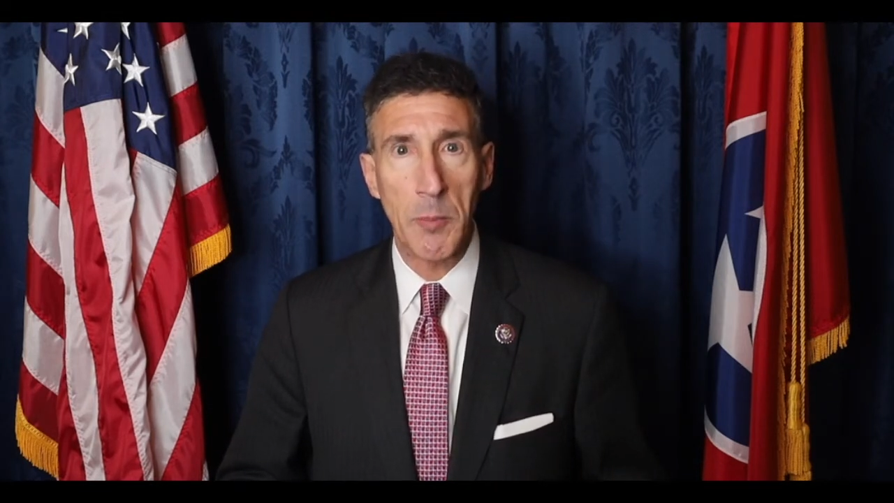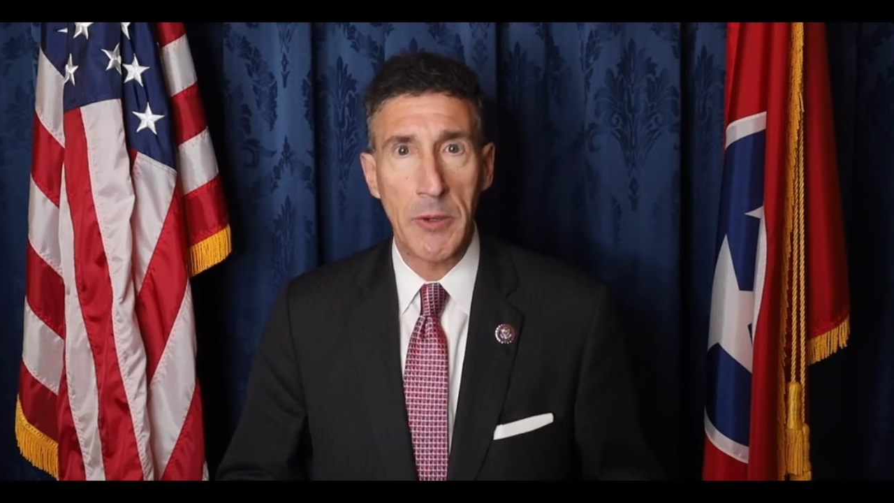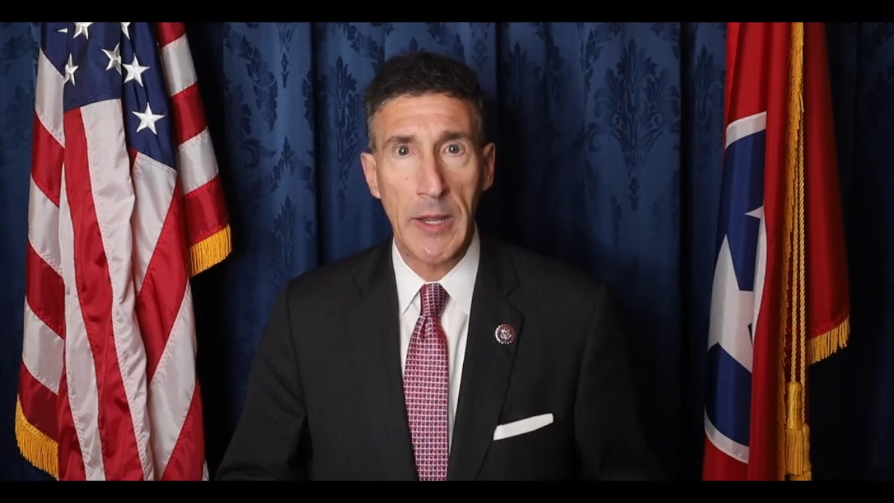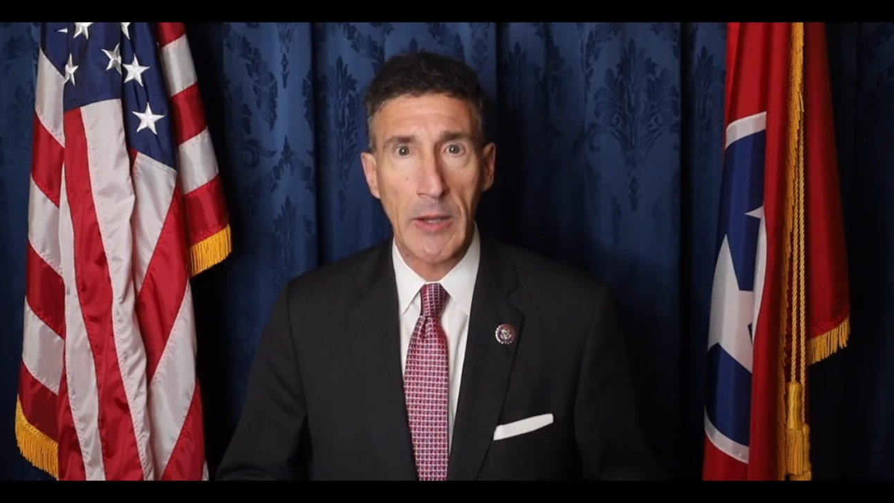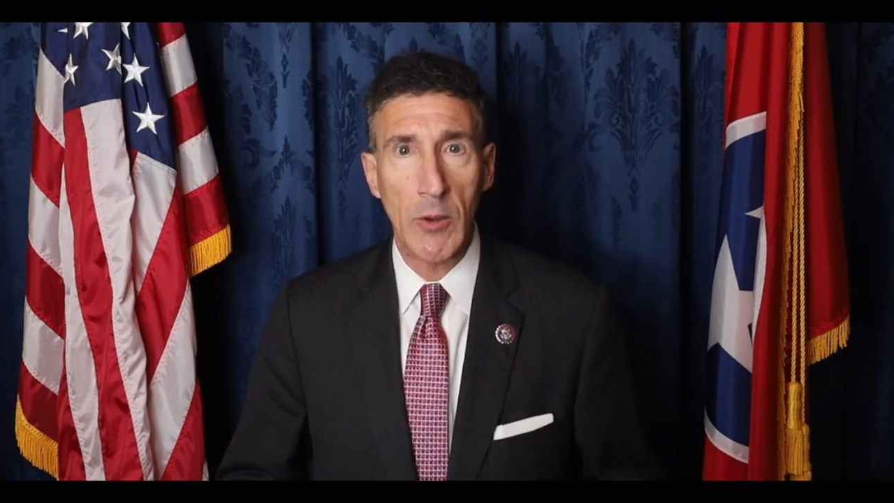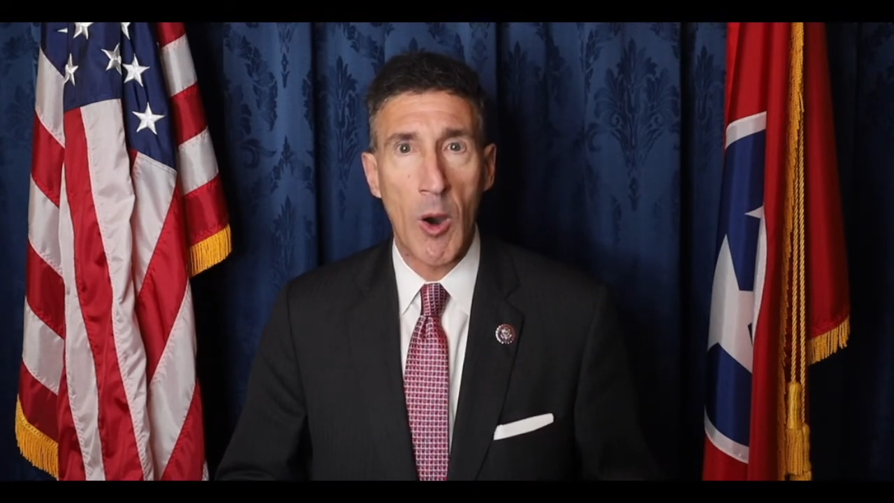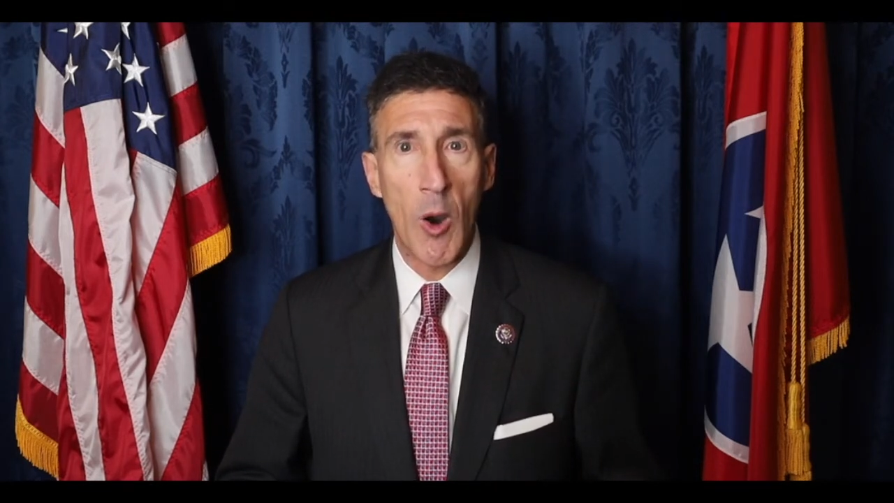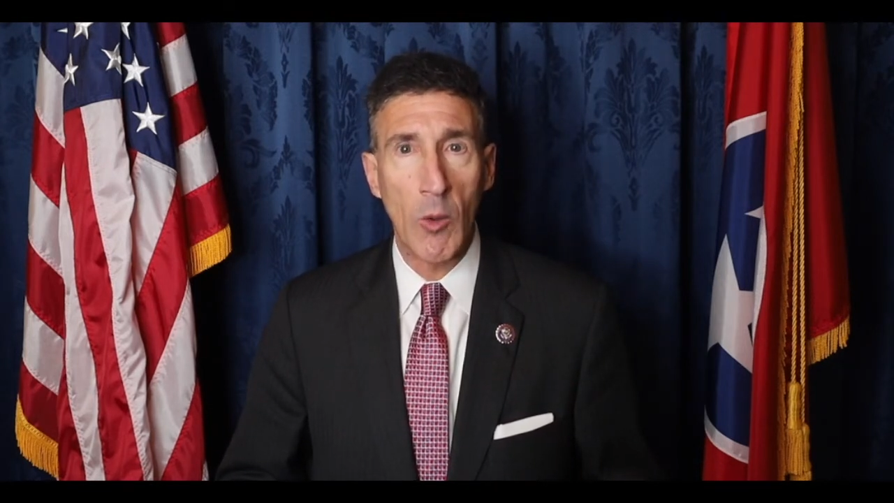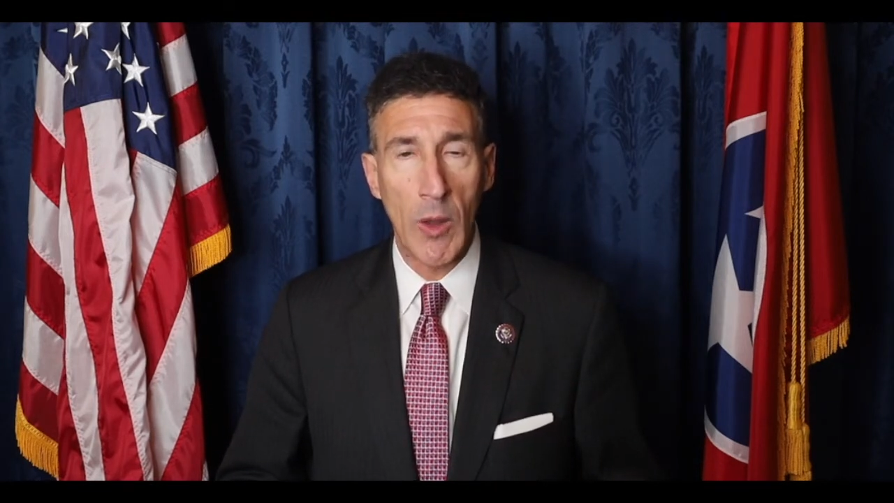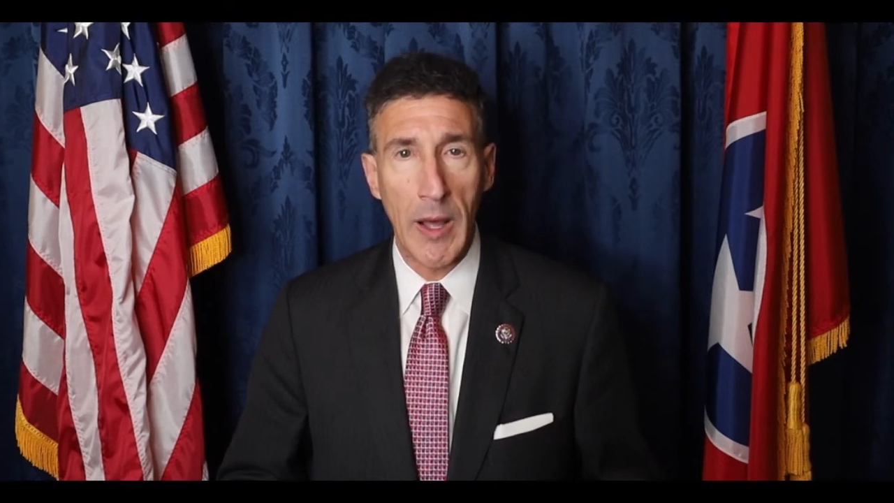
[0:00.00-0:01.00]
protect
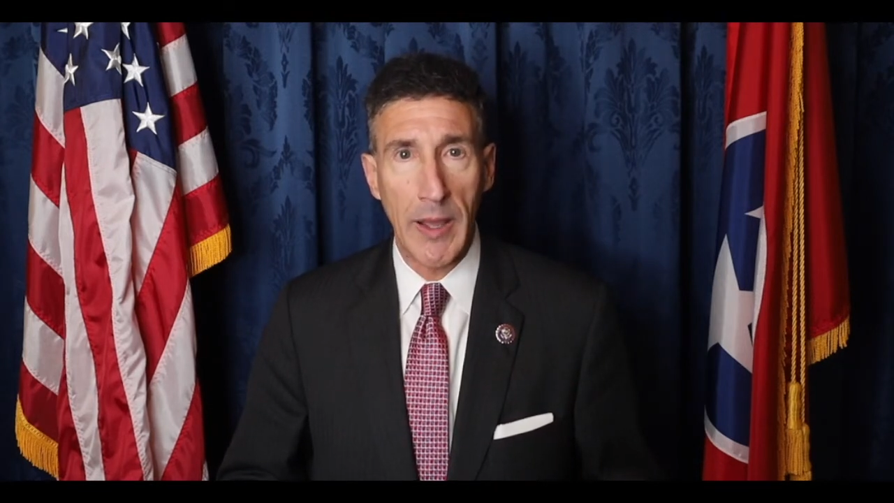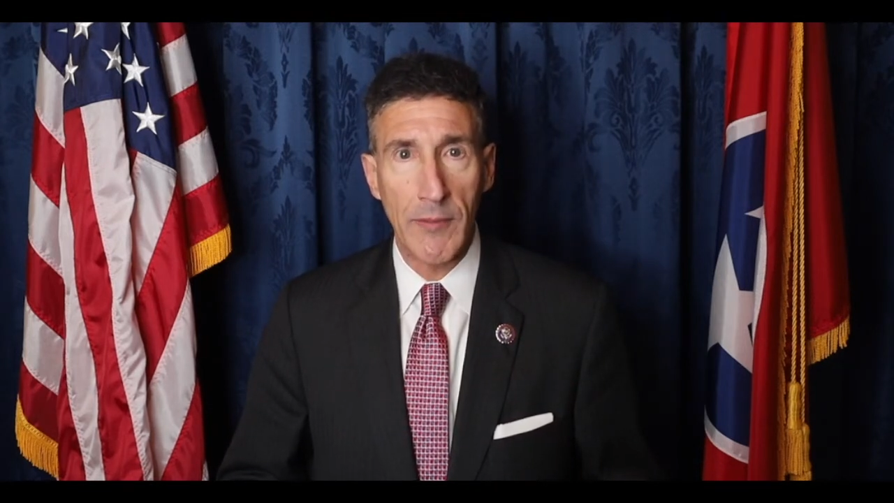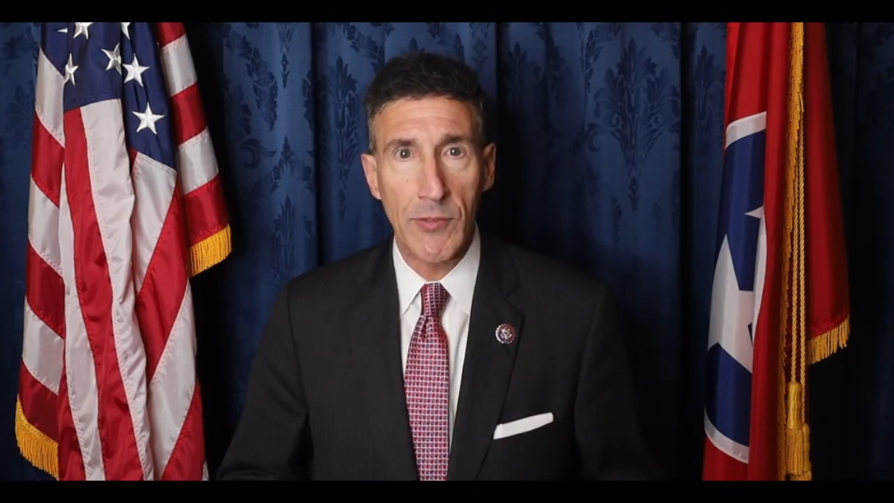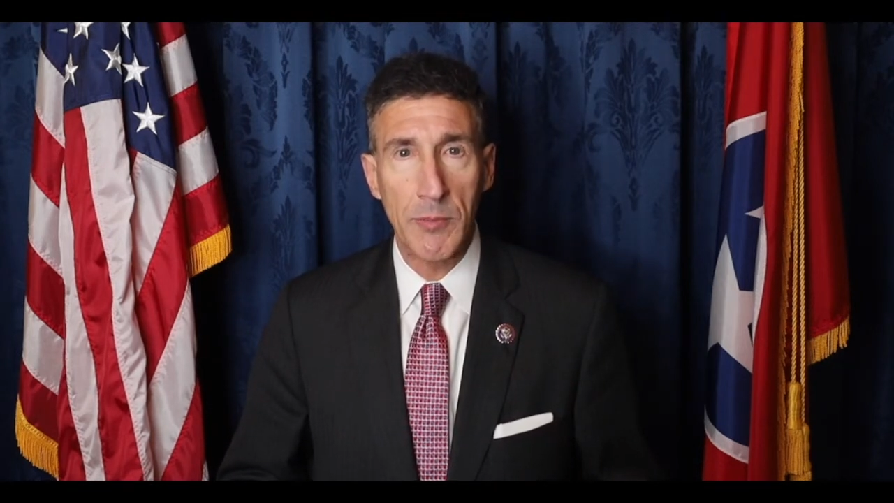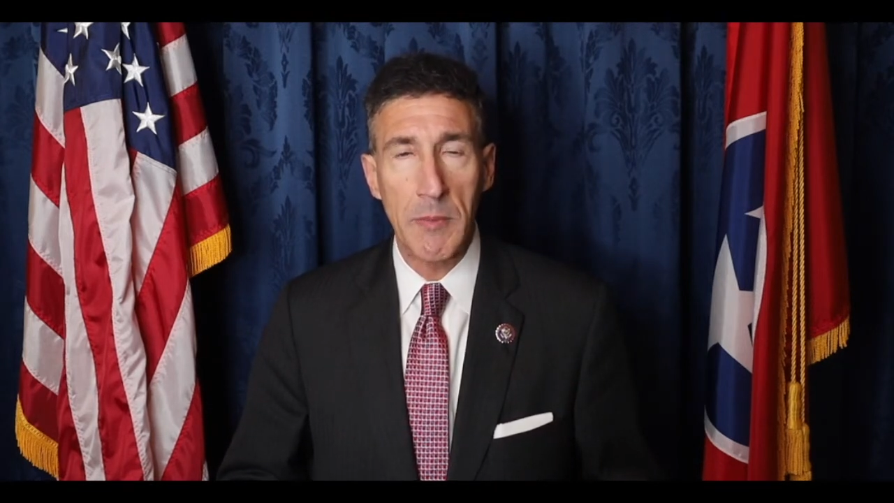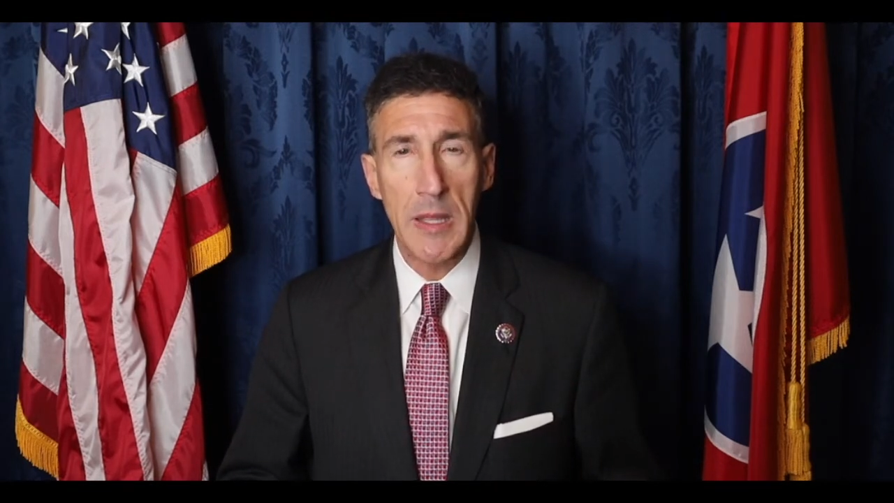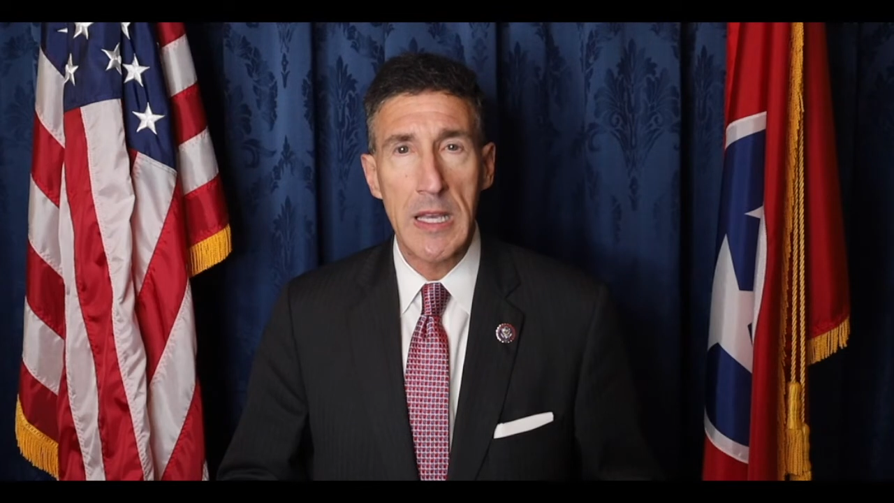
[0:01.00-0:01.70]
all lives,